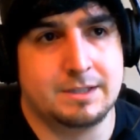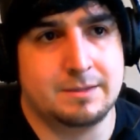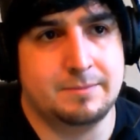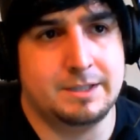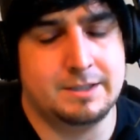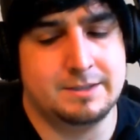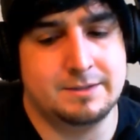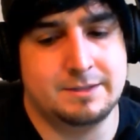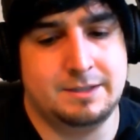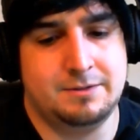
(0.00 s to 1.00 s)
Because
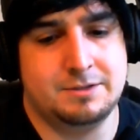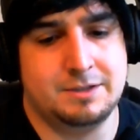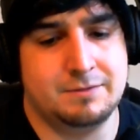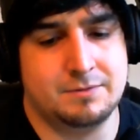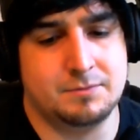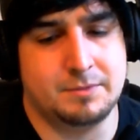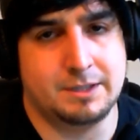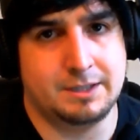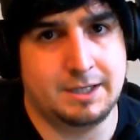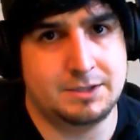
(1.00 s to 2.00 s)
there's a huge difference from
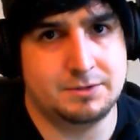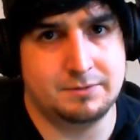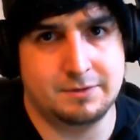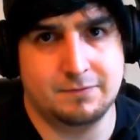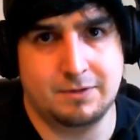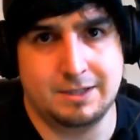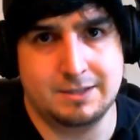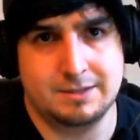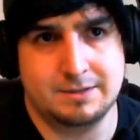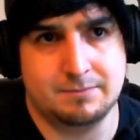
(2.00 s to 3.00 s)
playing casuals with your
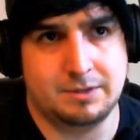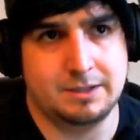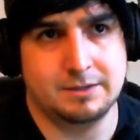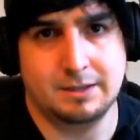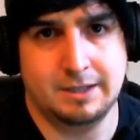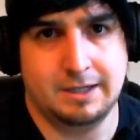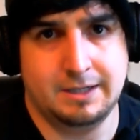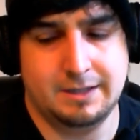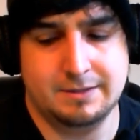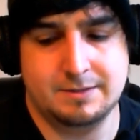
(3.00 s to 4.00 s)
friends and playing online
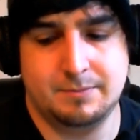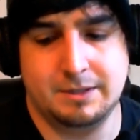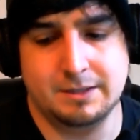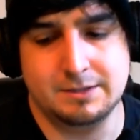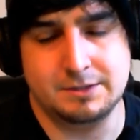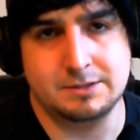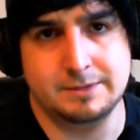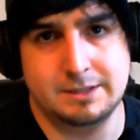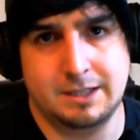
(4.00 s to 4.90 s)
and to playing on tournament.